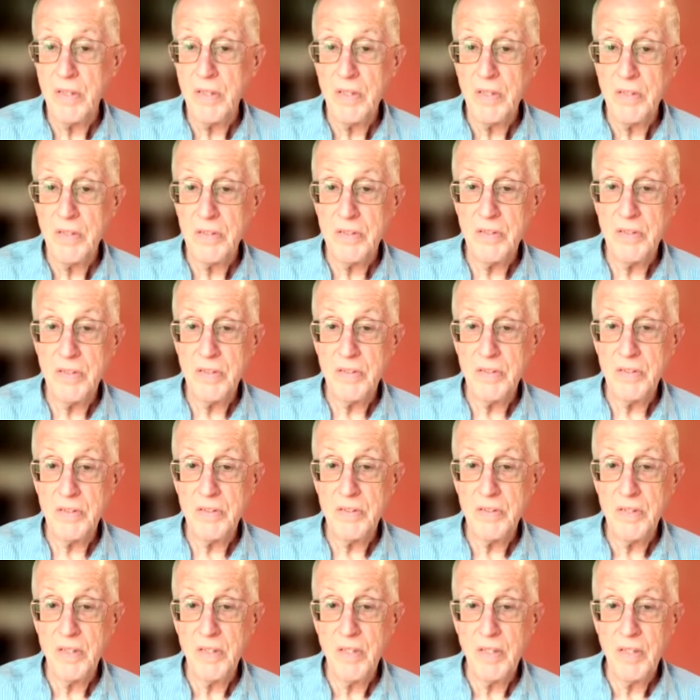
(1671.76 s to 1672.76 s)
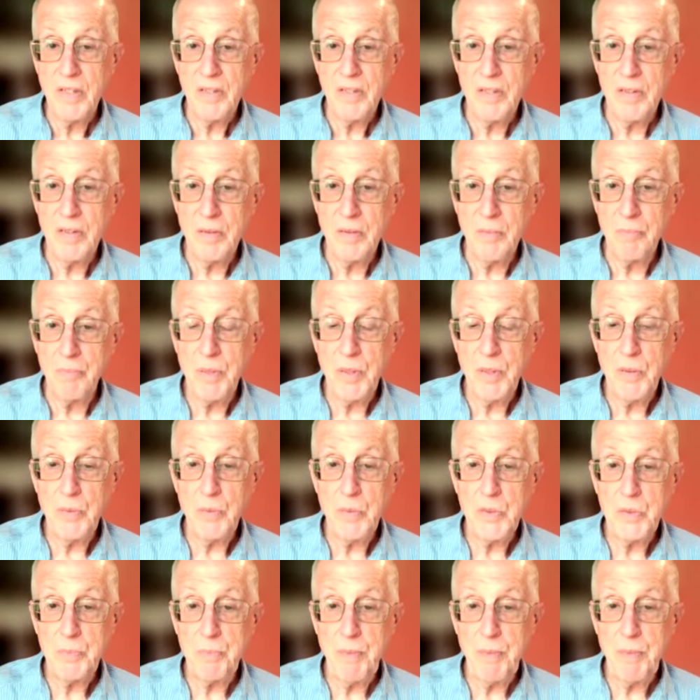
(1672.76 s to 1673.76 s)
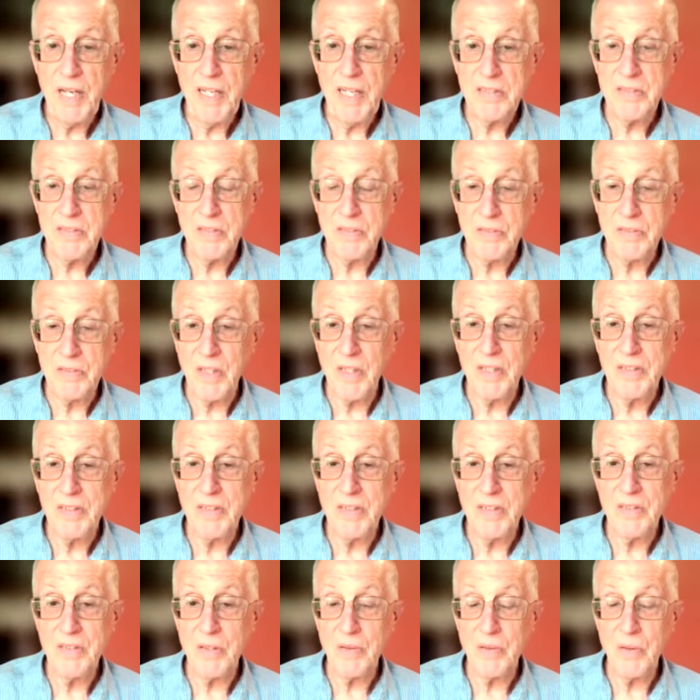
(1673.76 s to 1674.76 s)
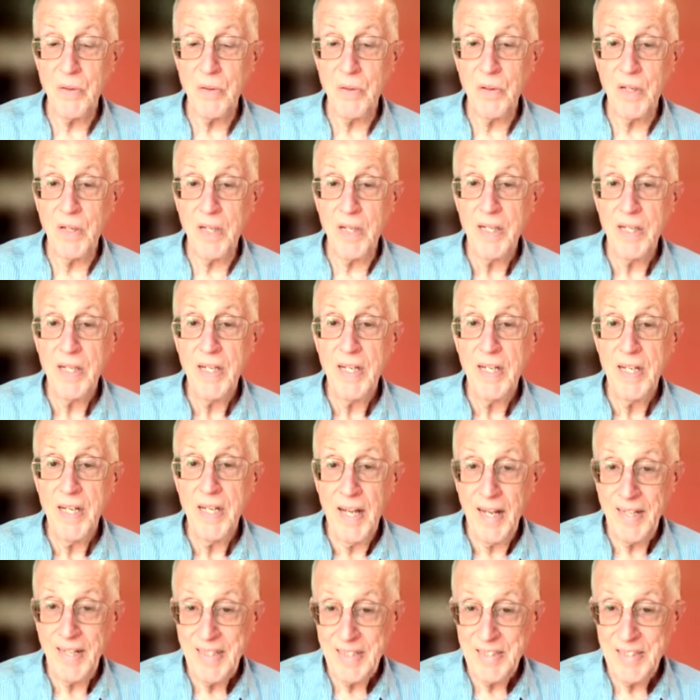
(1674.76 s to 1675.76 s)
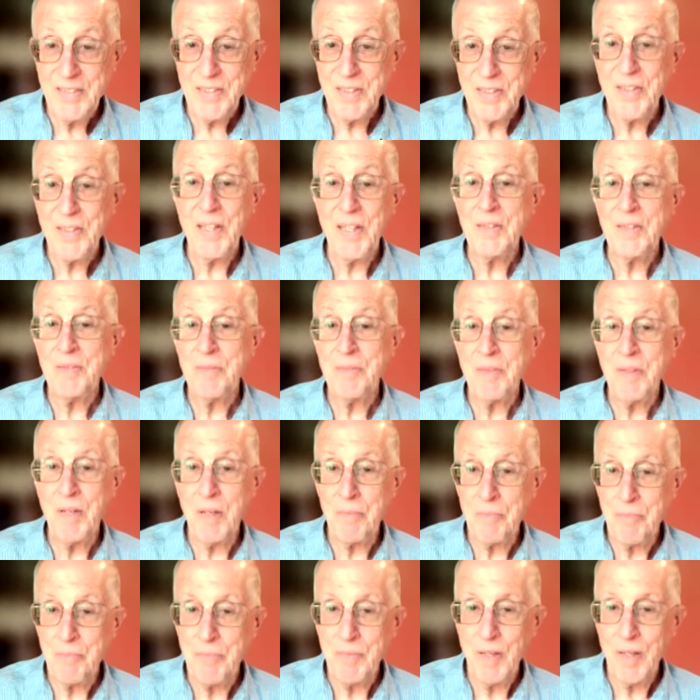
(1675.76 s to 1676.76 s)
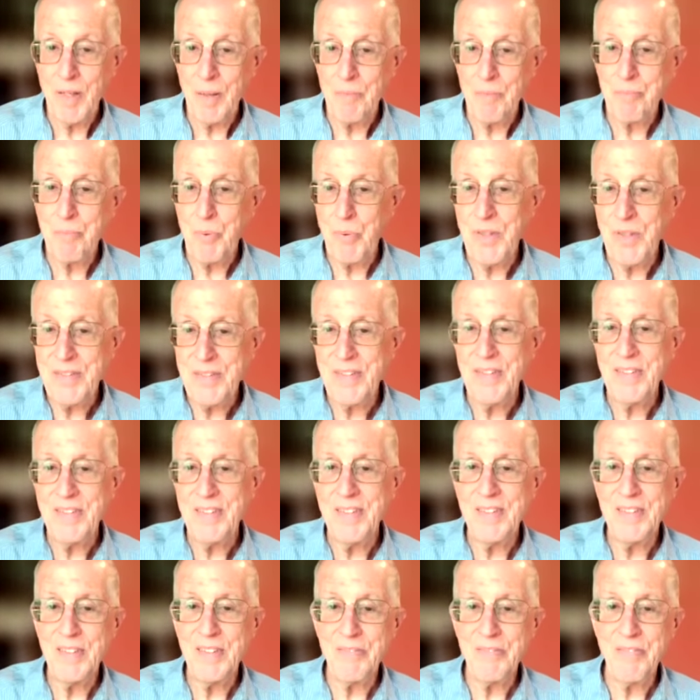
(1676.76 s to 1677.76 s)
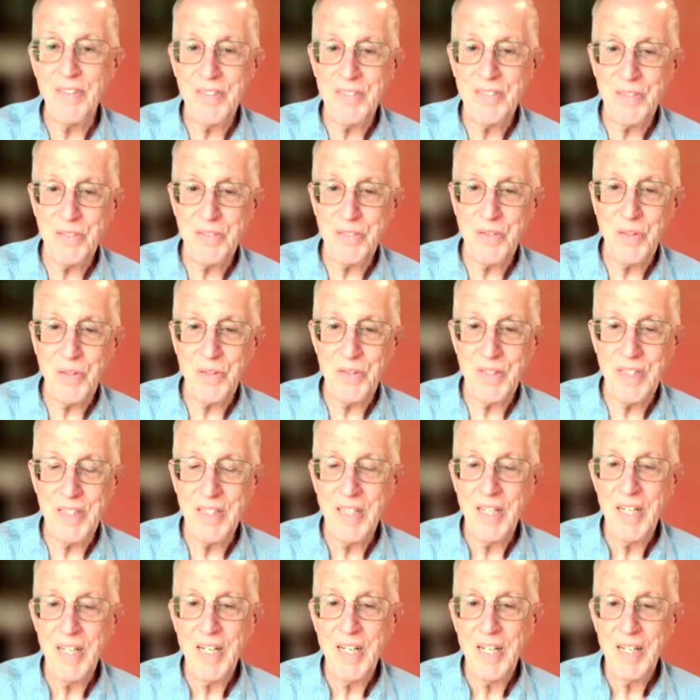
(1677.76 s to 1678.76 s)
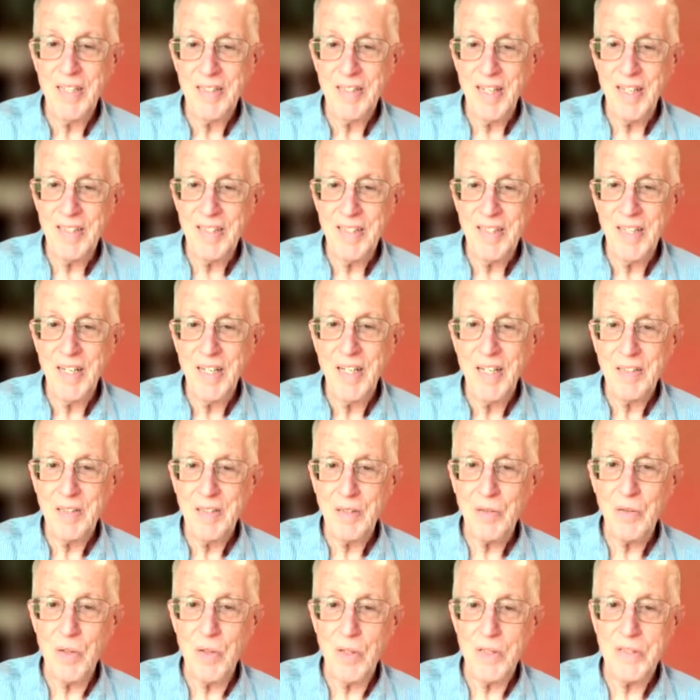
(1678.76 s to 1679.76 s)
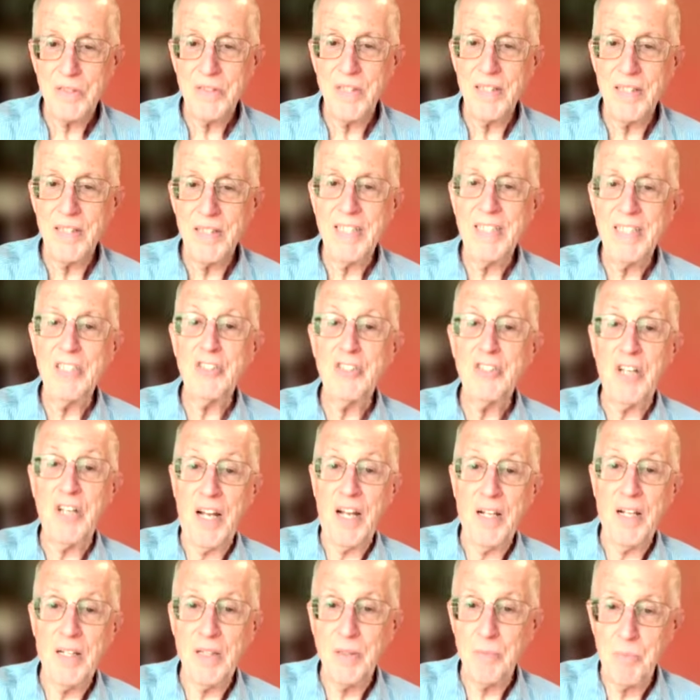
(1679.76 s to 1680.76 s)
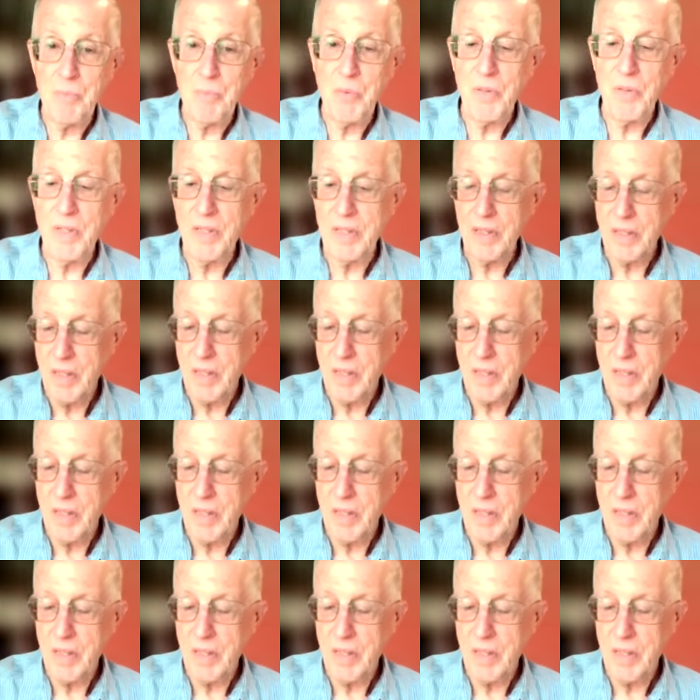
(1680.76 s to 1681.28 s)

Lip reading: since the bill was passed and signed into law, and he still hadn't appointed the defense attorney that the law said he shall appoint.